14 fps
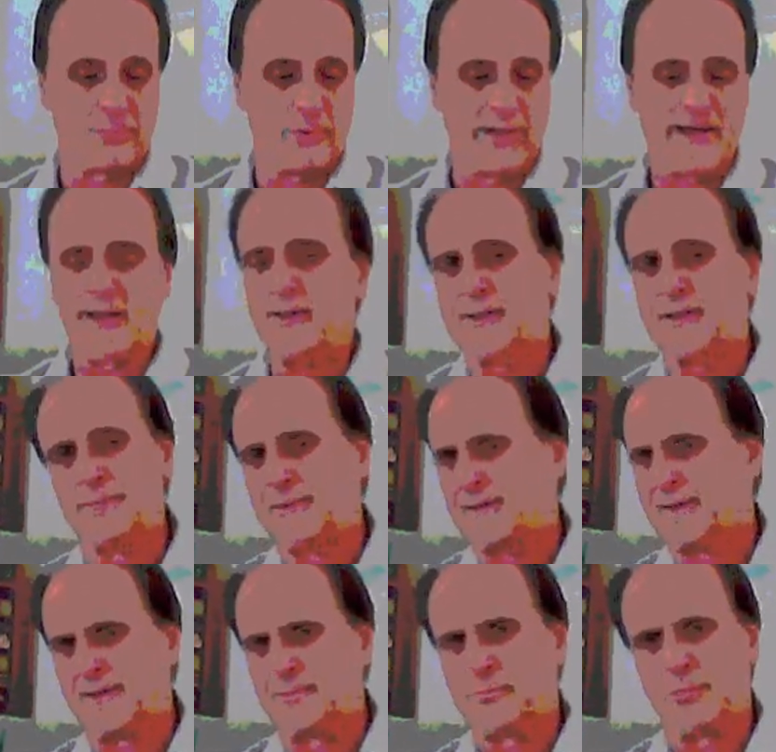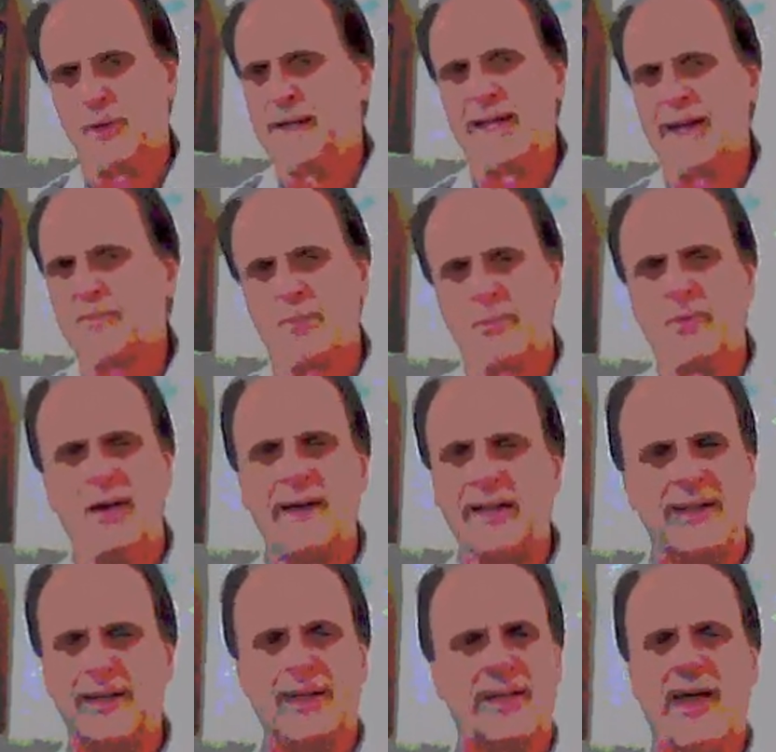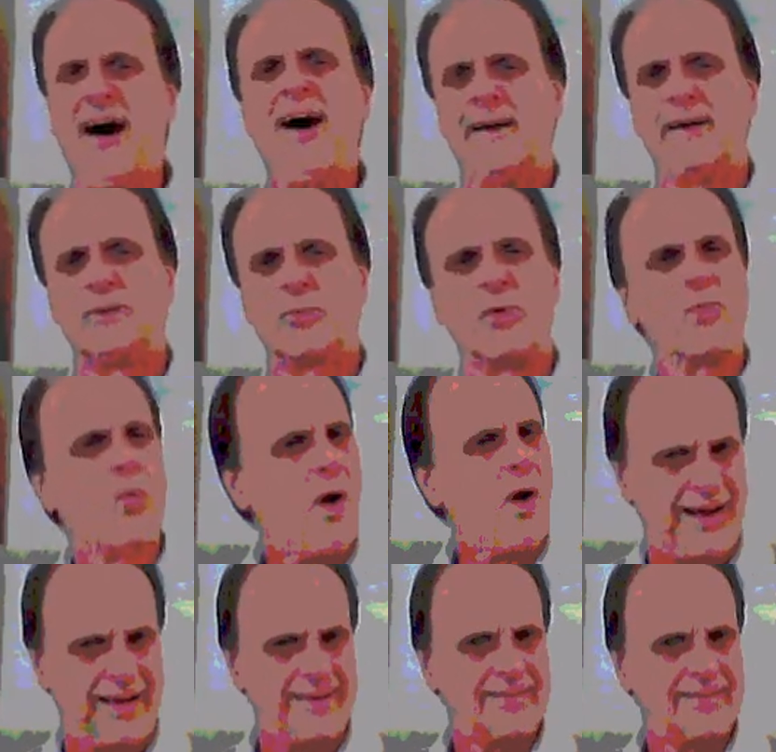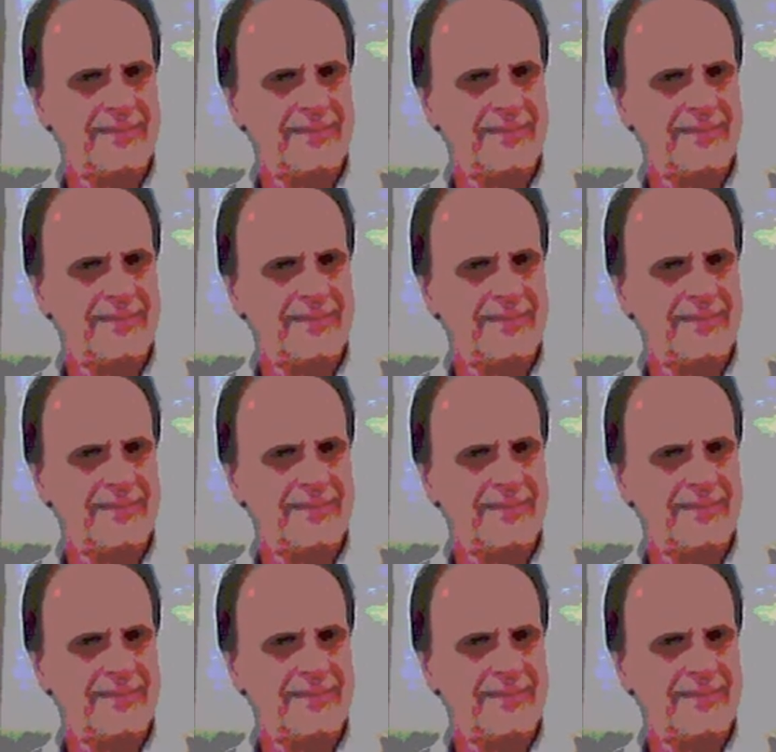Bringing everybody in line with what?